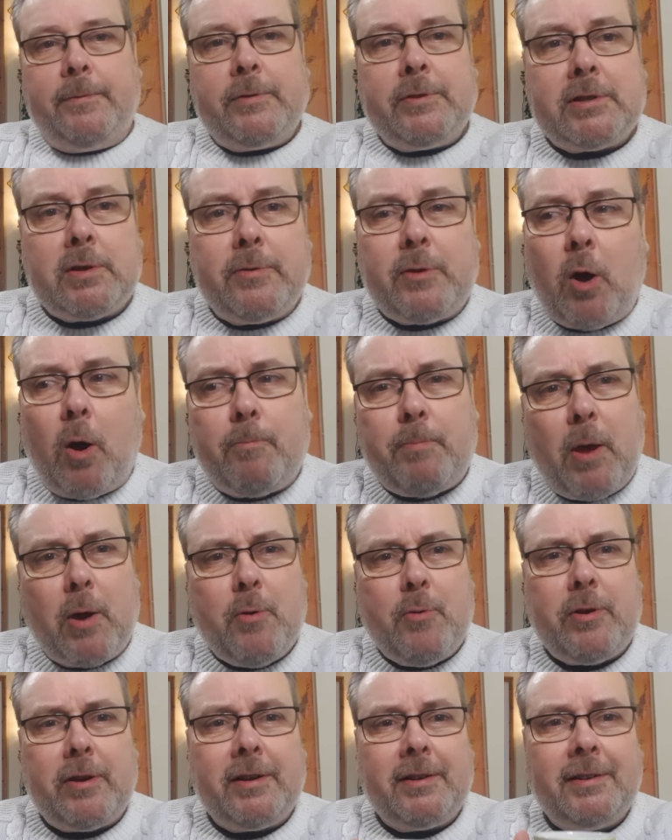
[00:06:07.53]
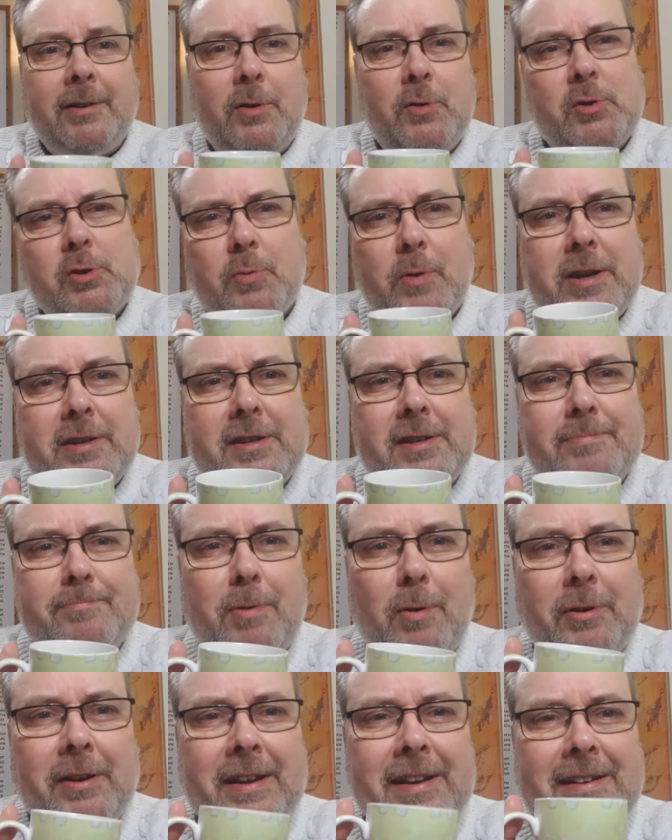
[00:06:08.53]
So we've got a bloke who's tweaked his
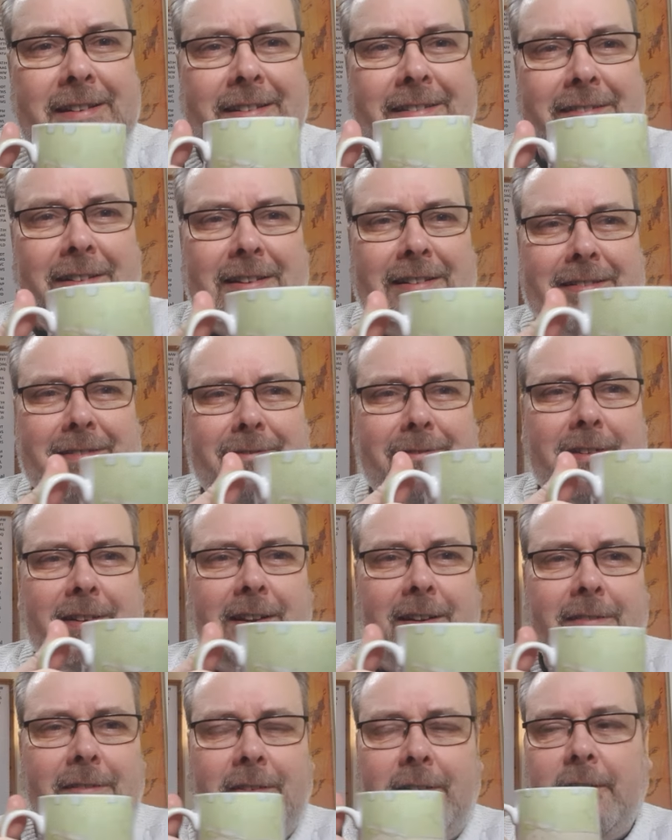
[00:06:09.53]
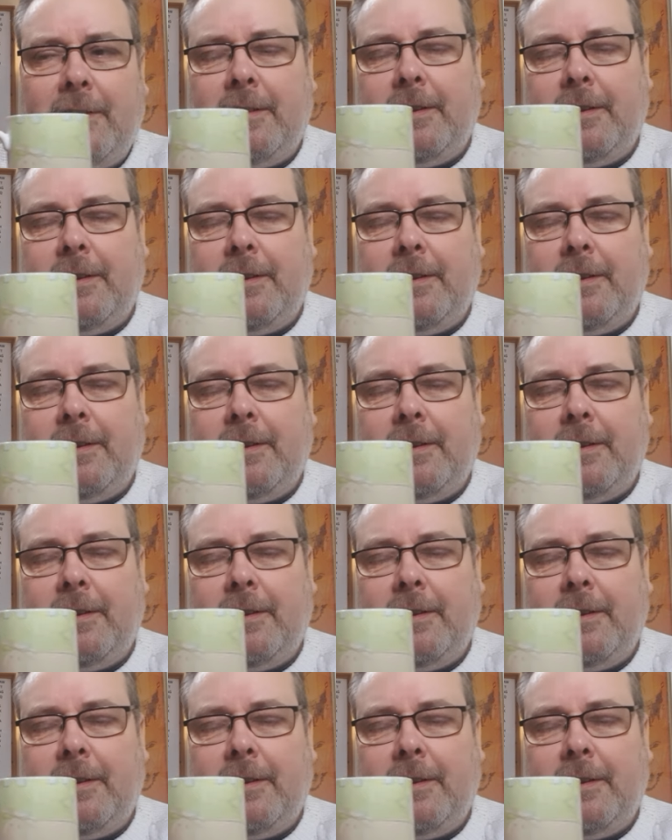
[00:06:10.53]
body, like, you know,